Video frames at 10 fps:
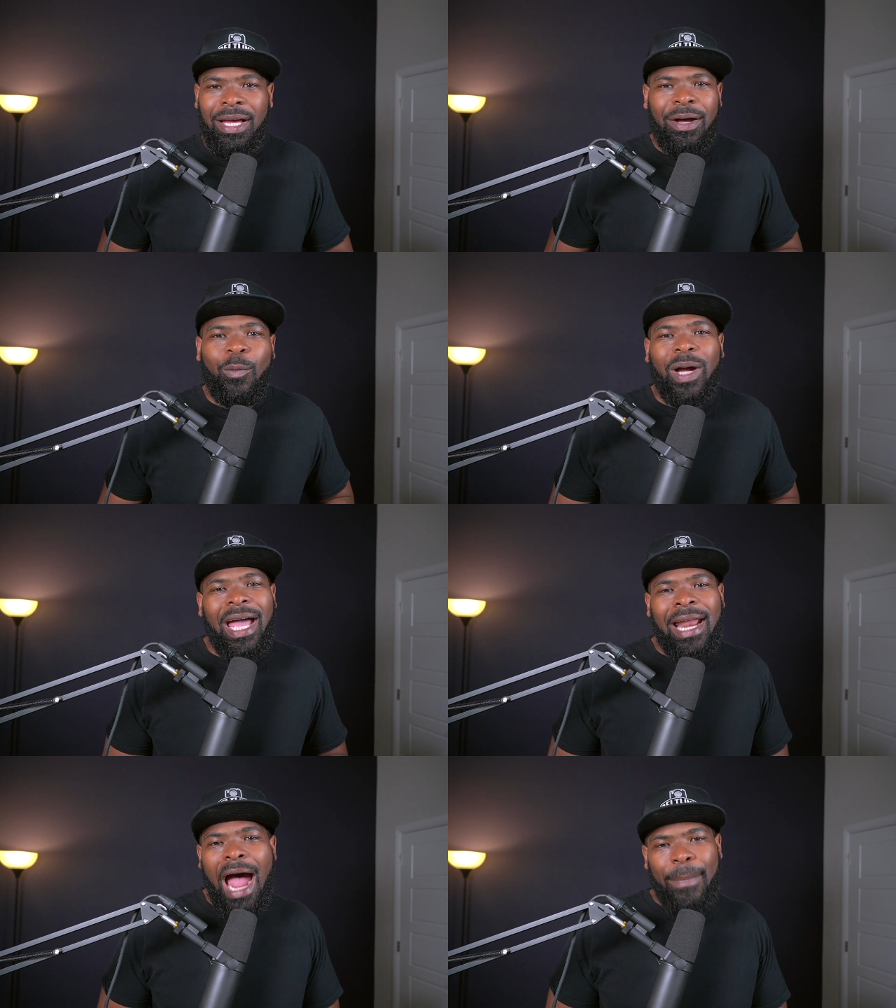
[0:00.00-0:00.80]
what
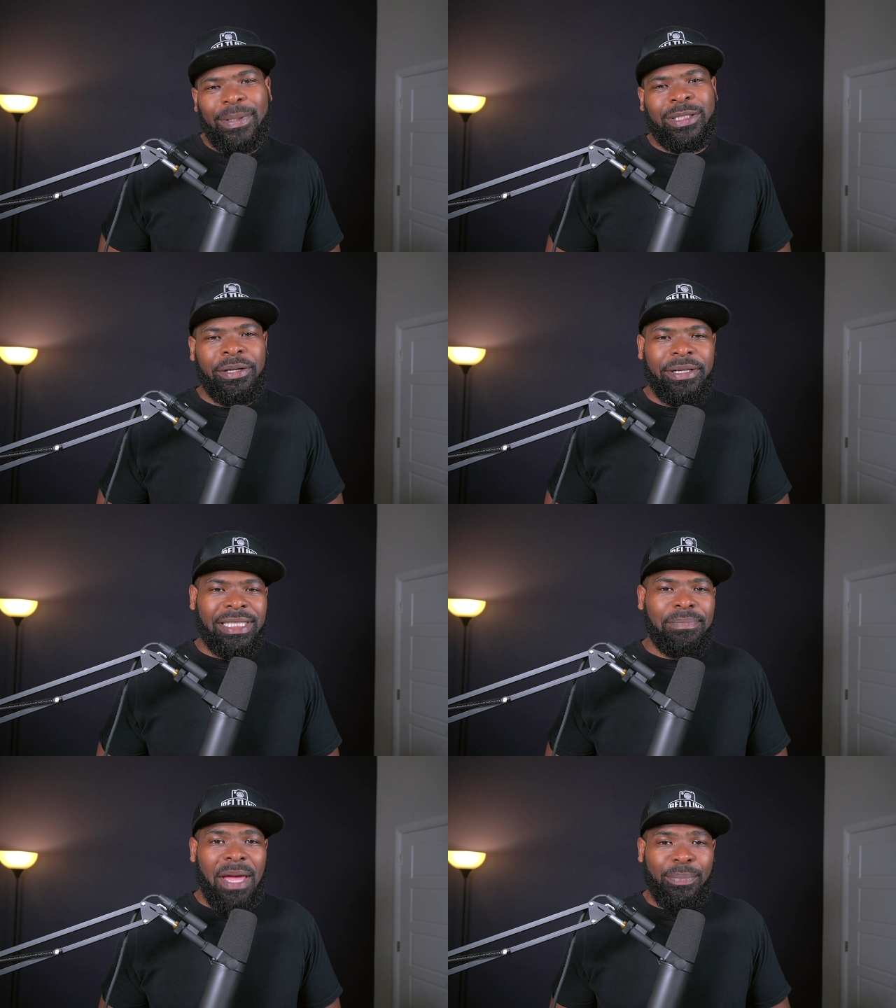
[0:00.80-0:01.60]
kind of opportunities
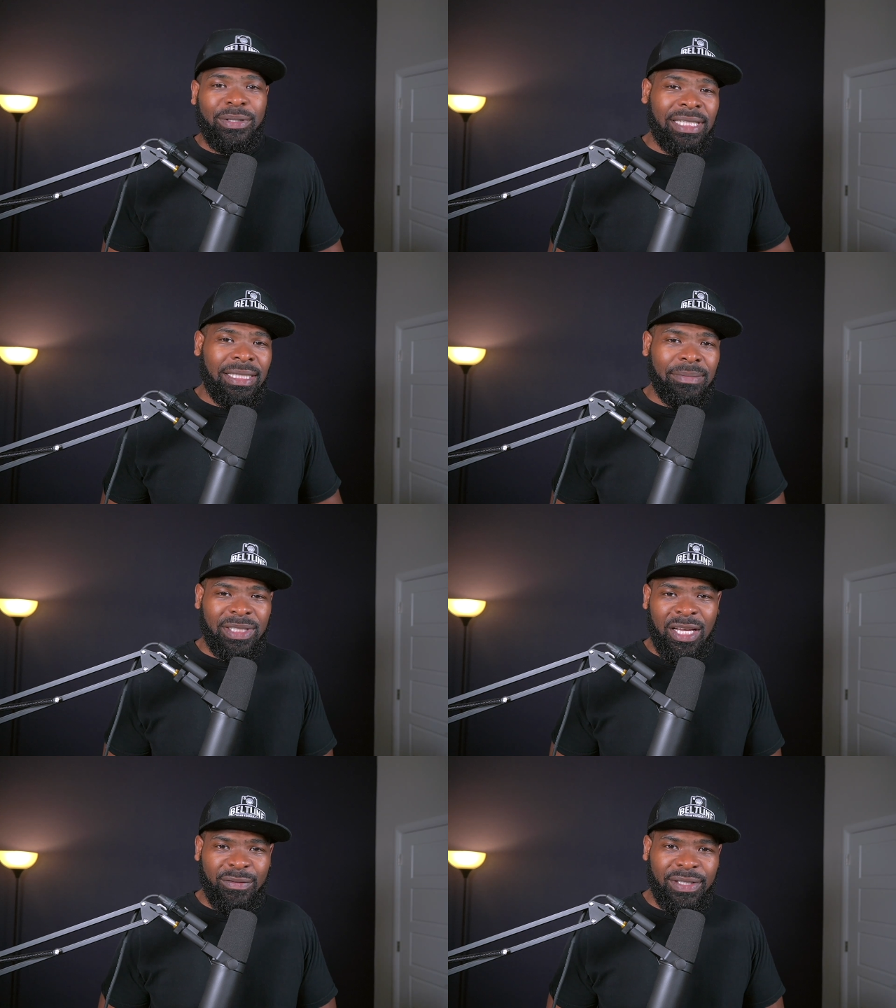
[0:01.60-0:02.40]
may present
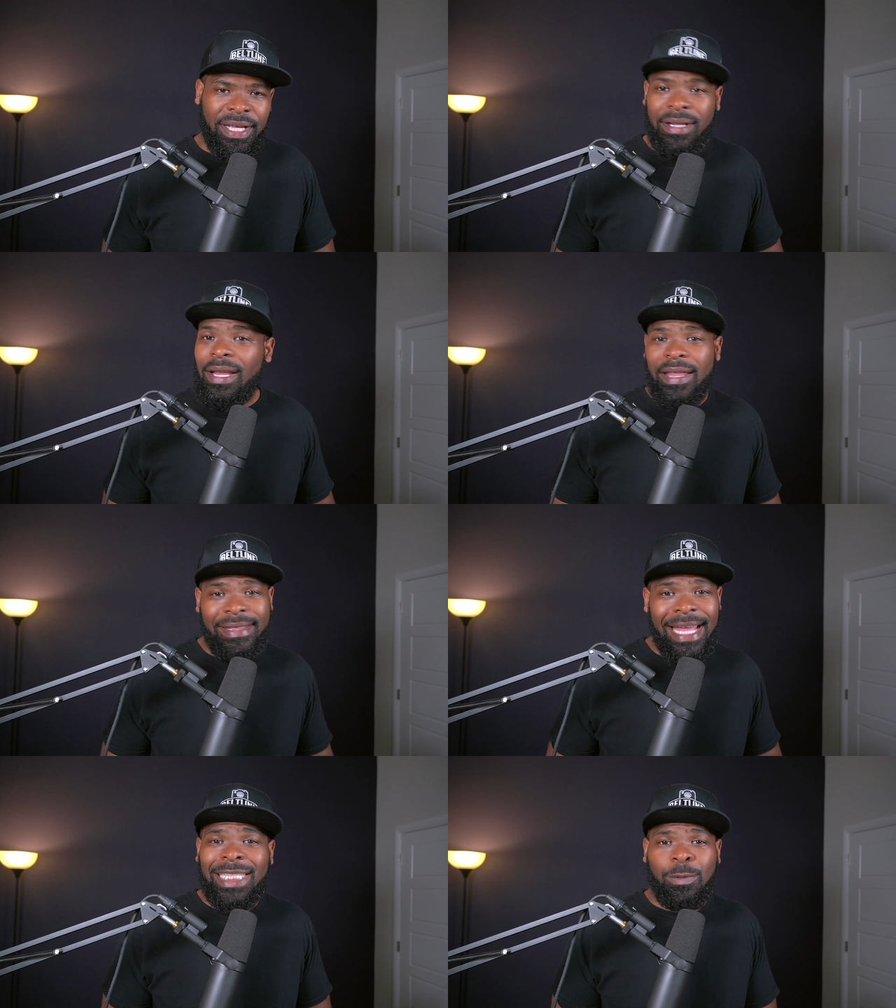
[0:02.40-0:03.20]
themselves. And that's